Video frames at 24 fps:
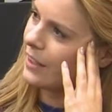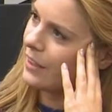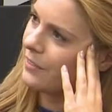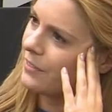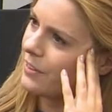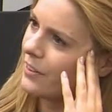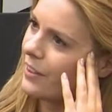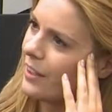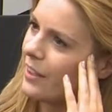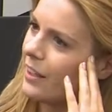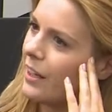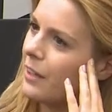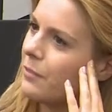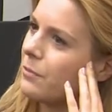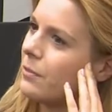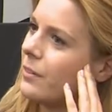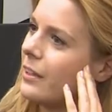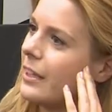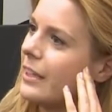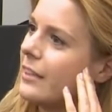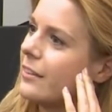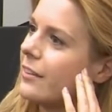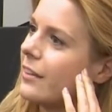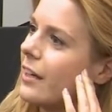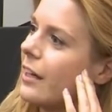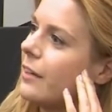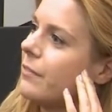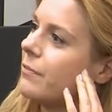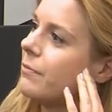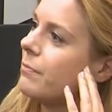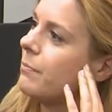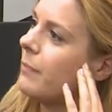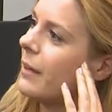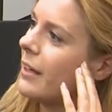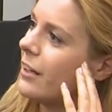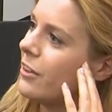
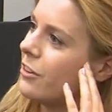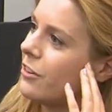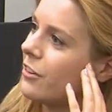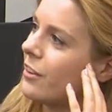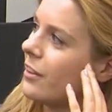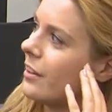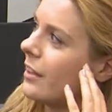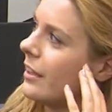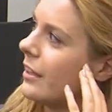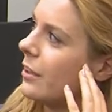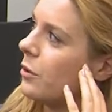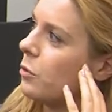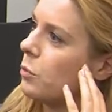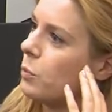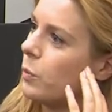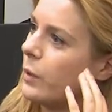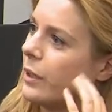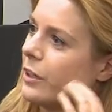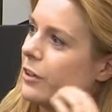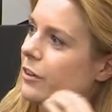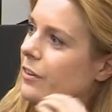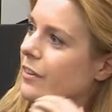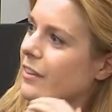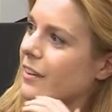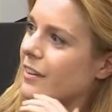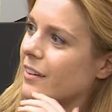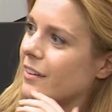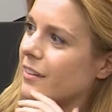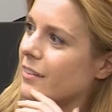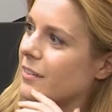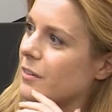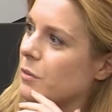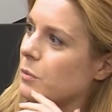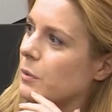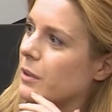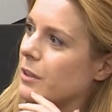I've managed to link weird
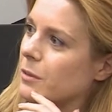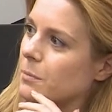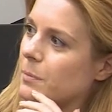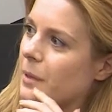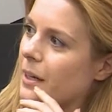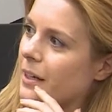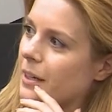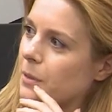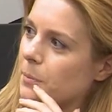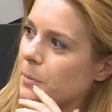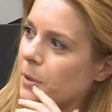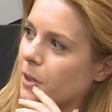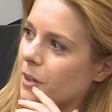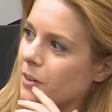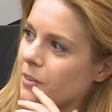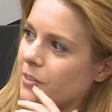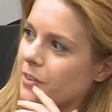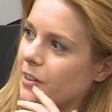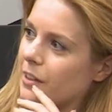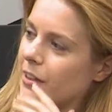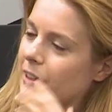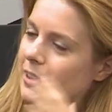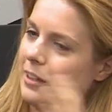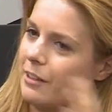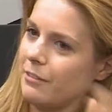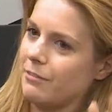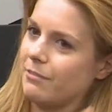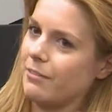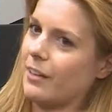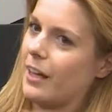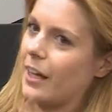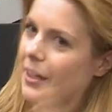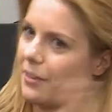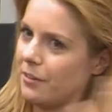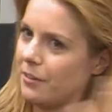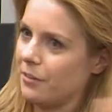things to weird body parts, and then they
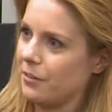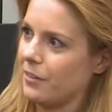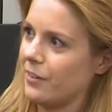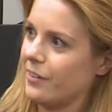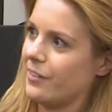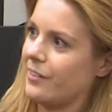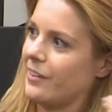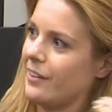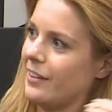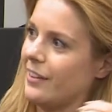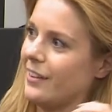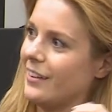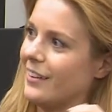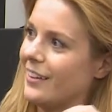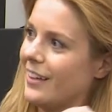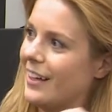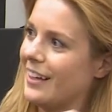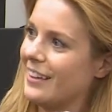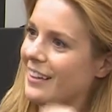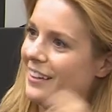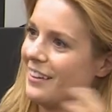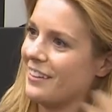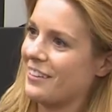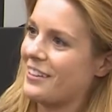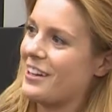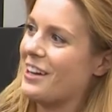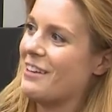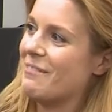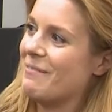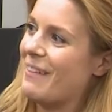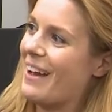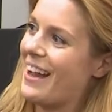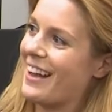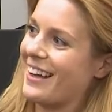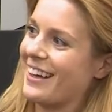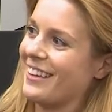fly into the scene. And they'll come
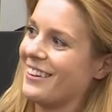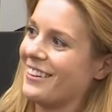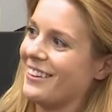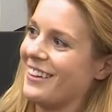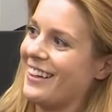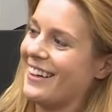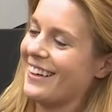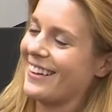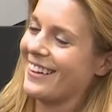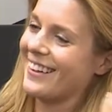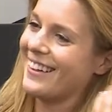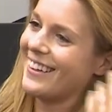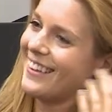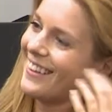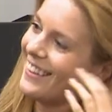back and they're like,